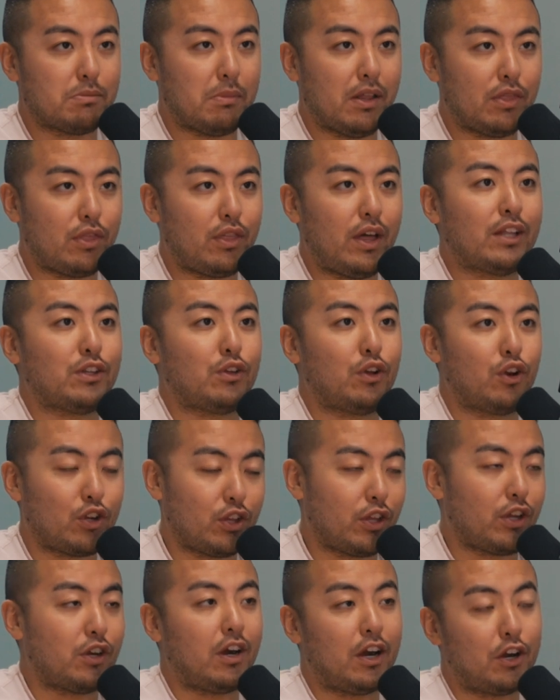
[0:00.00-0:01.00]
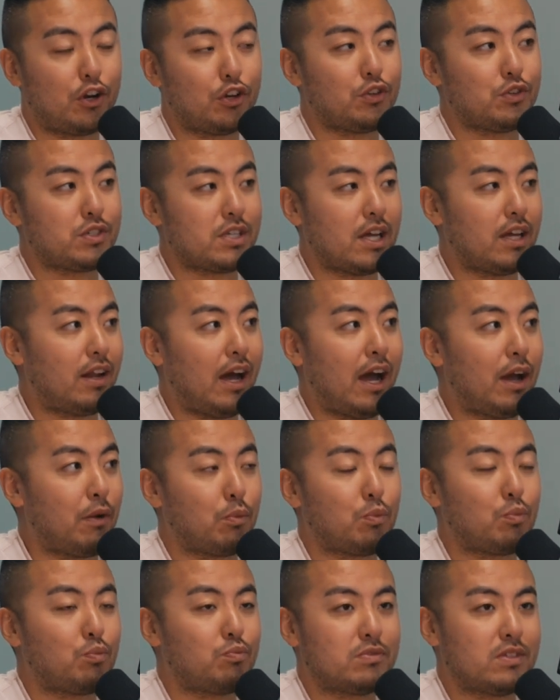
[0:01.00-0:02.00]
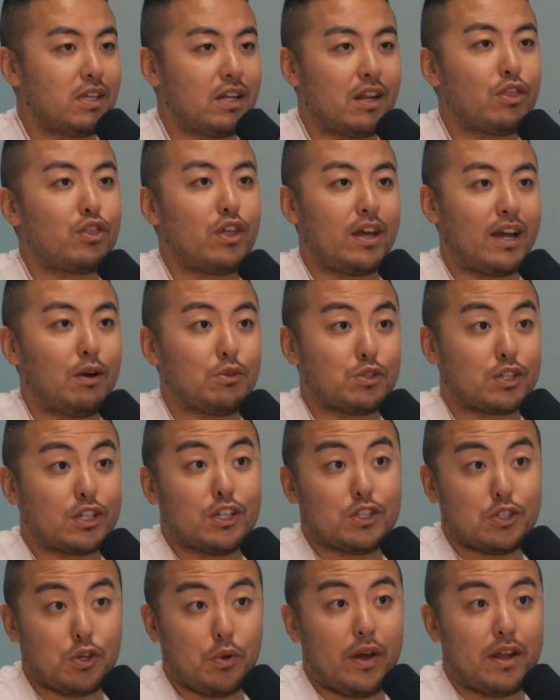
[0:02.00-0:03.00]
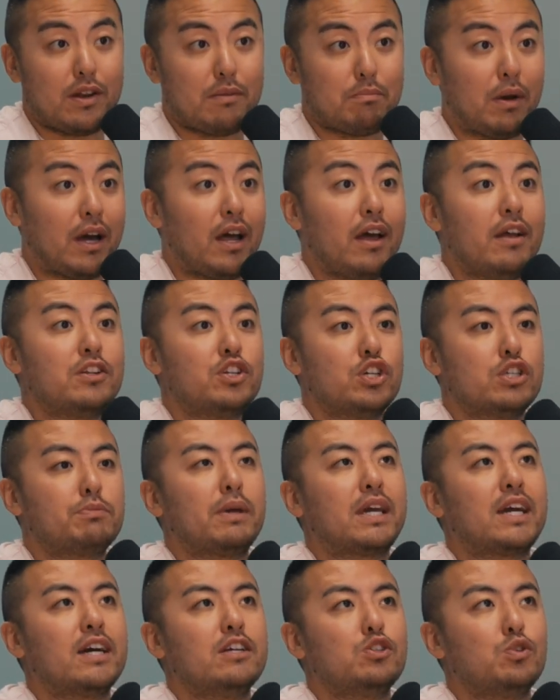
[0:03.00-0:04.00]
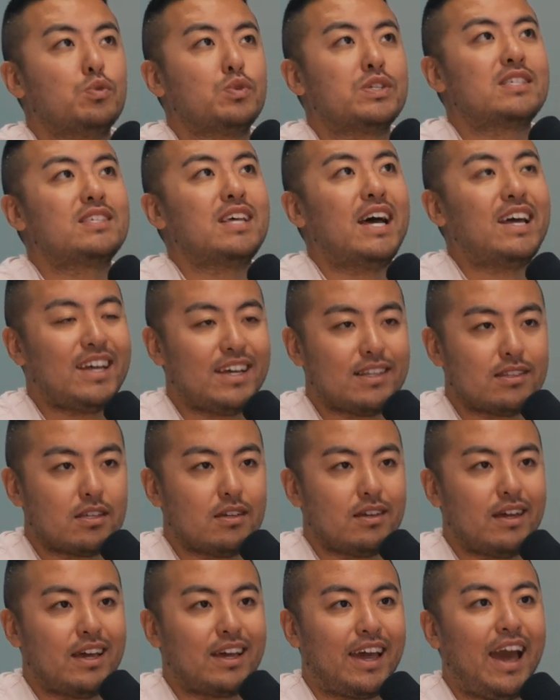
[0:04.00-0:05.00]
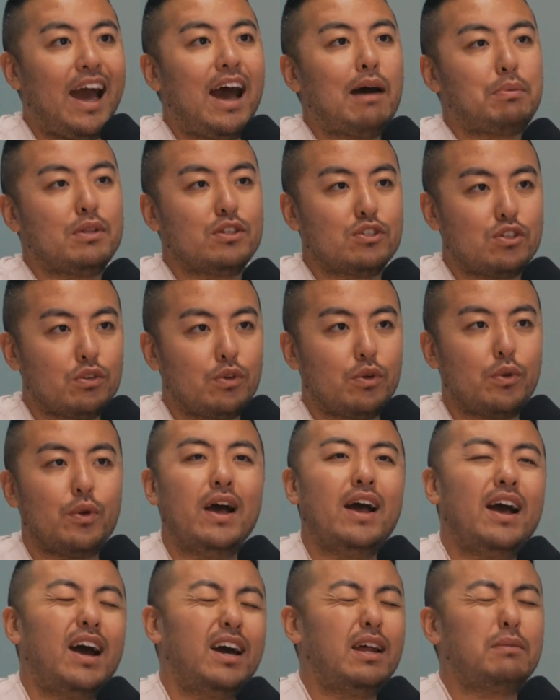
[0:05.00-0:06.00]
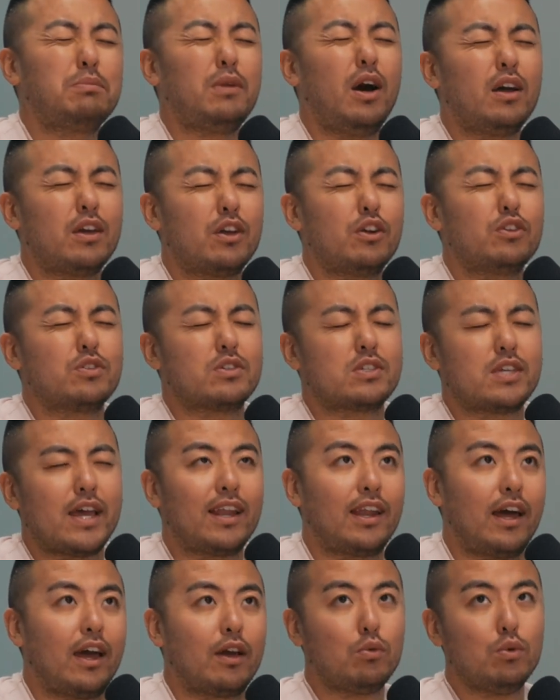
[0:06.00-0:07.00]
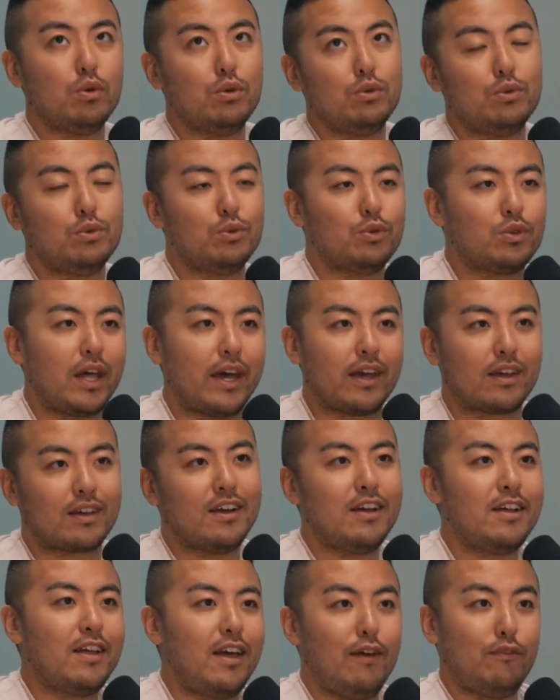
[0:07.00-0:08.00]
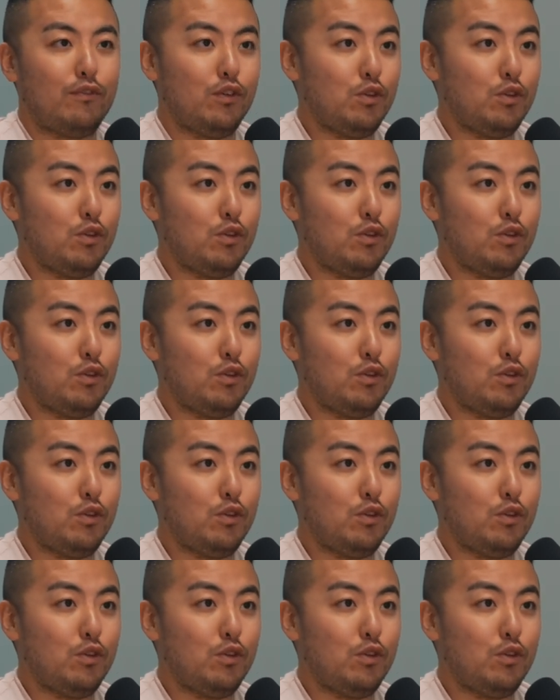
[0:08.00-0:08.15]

a month. And earlier I heard you said, I didn't think I was going to do it. But just because you said it, it happened to you. And I'm not here to say like, ooh, like if